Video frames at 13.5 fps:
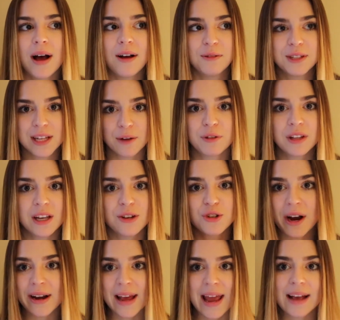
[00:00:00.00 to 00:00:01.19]
I'll definitely
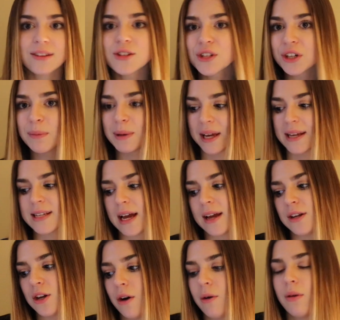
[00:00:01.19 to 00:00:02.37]
try to answer because I
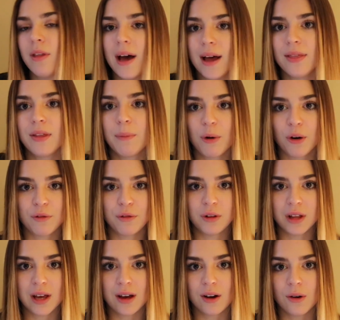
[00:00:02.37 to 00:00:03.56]
know that the
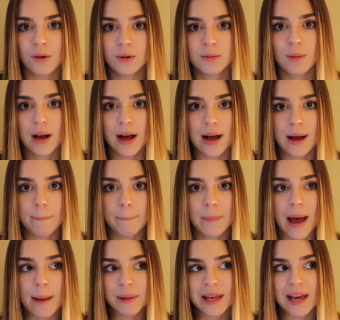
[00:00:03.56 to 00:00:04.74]
portfolio
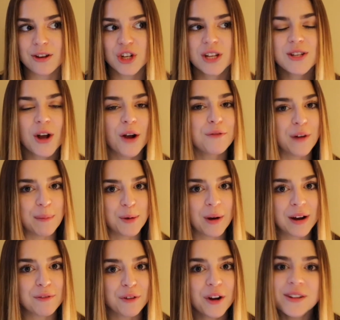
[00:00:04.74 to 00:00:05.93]
applications are
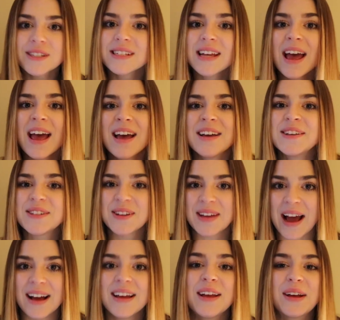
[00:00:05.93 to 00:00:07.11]
February 1st. So
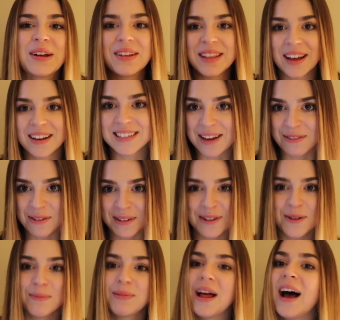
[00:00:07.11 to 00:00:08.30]
yeah, good to everyone
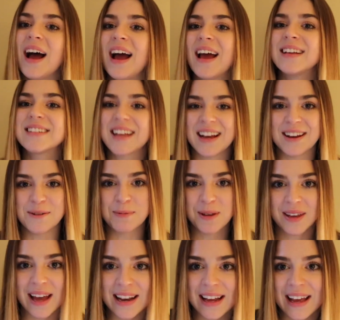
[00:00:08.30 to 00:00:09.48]
who applies. I hope you
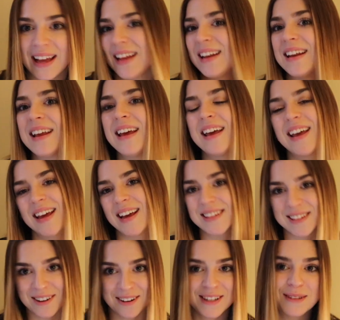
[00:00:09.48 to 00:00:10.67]
get in. It's
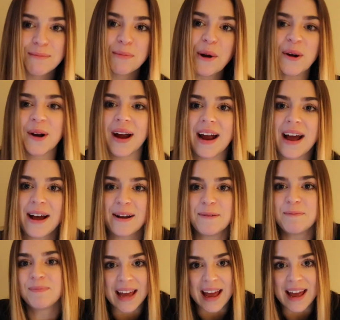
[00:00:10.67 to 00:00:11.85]
an awesome
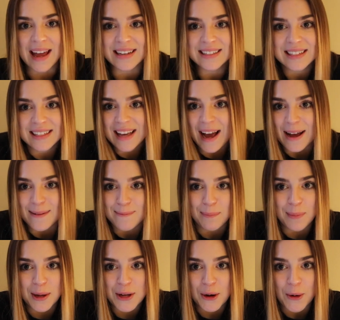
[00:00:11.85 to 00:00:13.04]
program, and yeah,
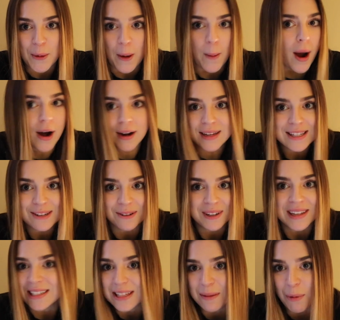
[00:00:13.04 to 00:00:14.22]
put your heart and soul
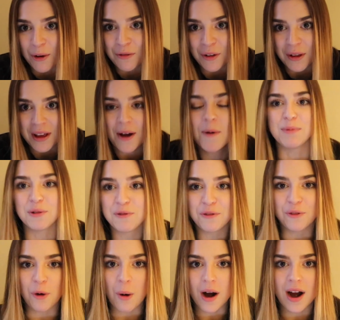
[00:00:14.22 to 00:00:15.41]
into the portfolio.
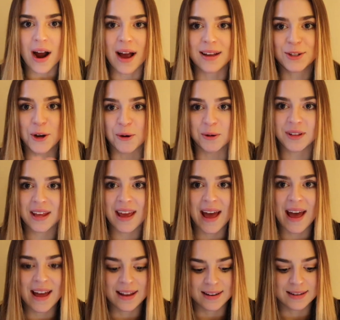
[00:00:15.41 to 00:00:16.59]
Before I totally
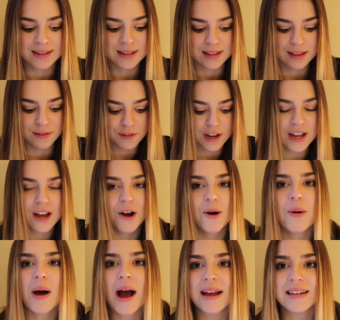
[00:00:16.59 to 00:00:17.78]
end the
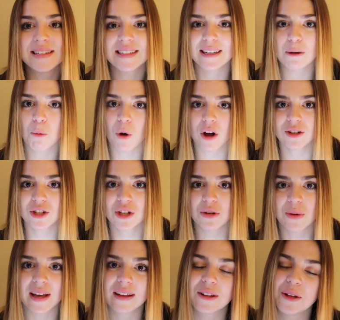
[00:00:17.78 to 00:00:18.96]
video, I did want to
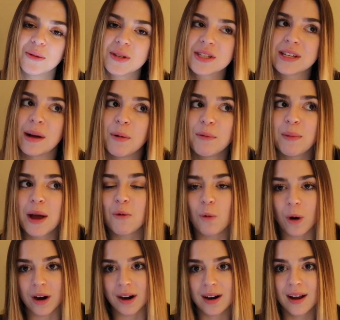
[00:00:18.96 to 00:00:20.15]
include some of my
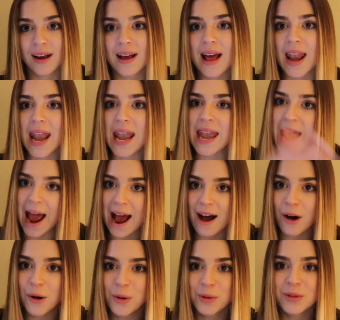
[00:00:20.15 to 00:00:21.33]
work
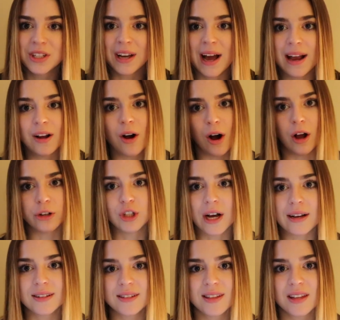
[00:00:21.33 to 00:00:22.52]
now to kind of
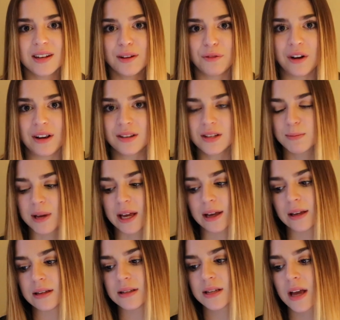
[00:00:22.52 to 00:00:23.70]
contrast the difference,
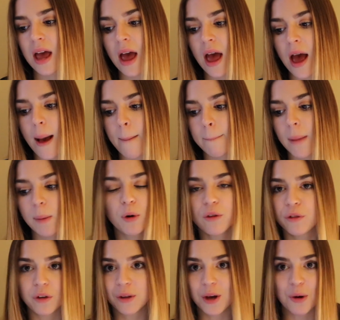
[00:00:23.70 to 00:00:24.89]
because my
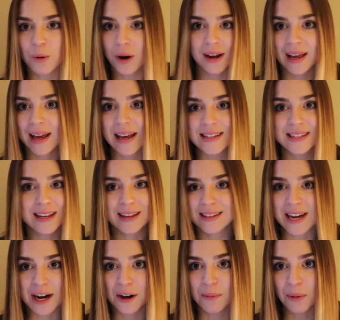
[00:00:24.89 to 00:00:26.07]
portfolio work is
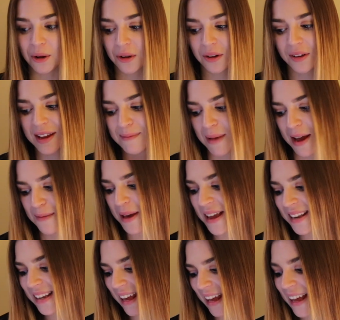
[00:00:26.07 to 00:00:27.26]
terrible in my
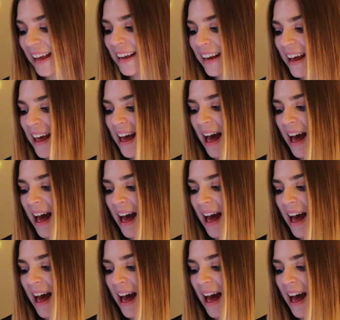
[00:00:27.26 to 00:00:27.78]
opinion.